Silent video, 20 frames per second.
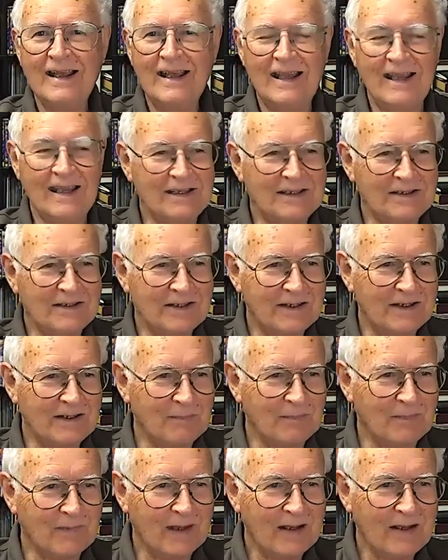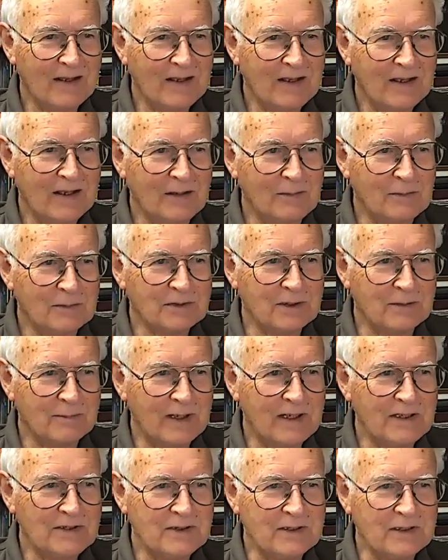And he was an
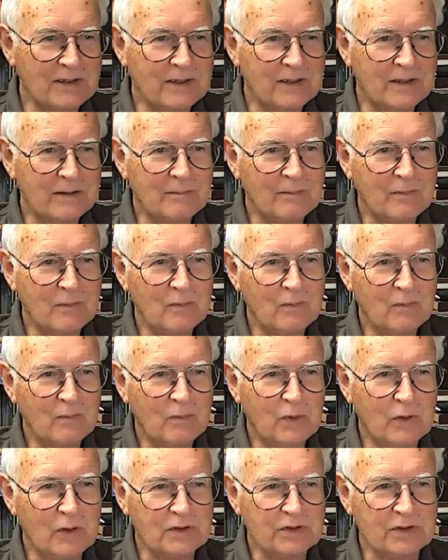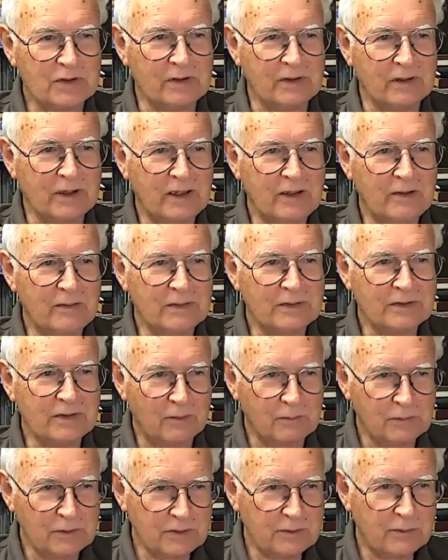amazing person. He was,
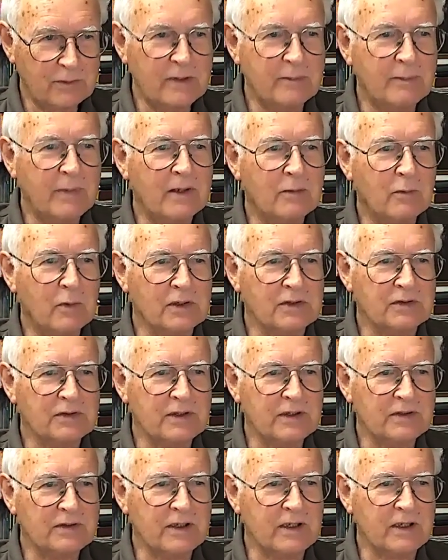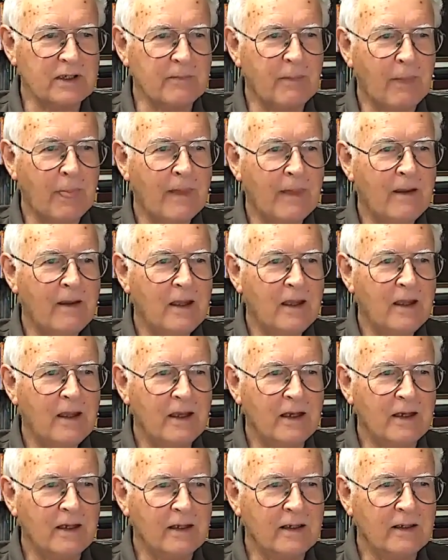I'll just read about what it says here.
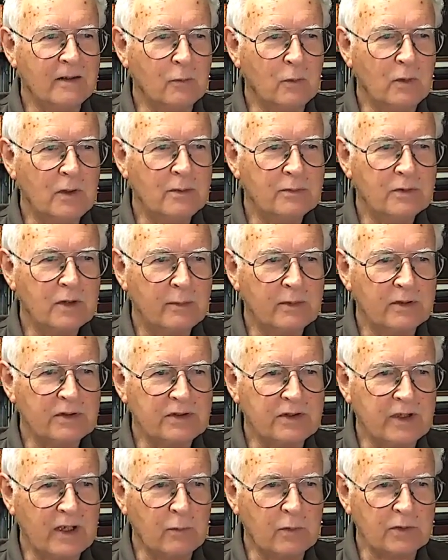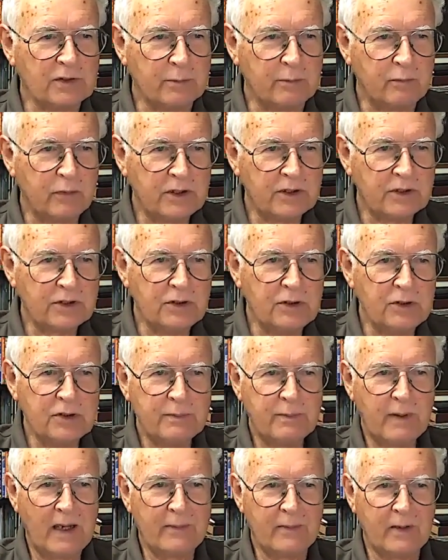William Thomas Stead was a British
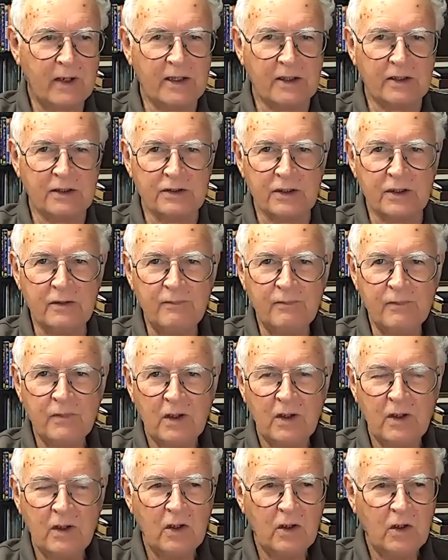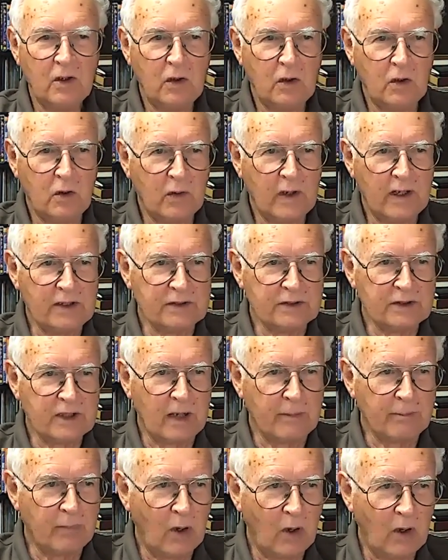newspaper editor who, as
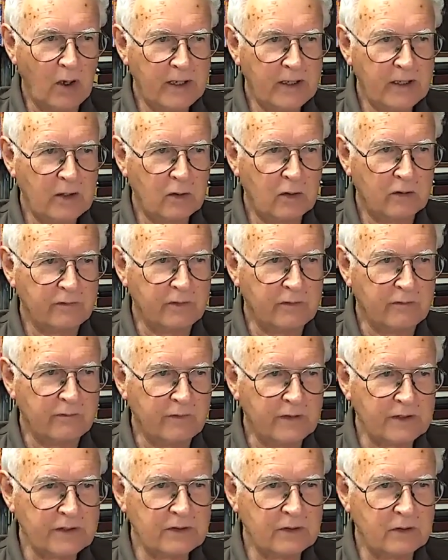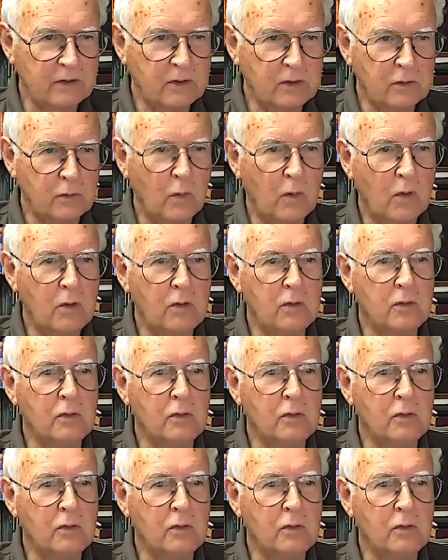a pioneer of investigative